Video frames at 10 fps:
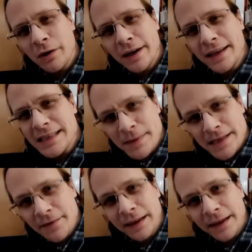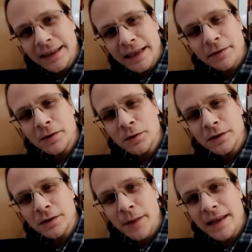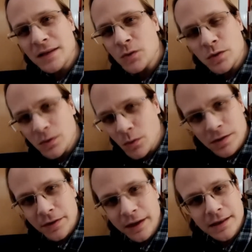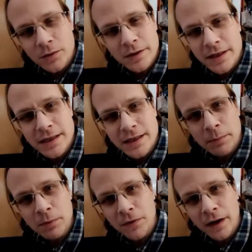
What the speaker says: sure it is specifically difficult. I mean, there's all sorts of things that autistic people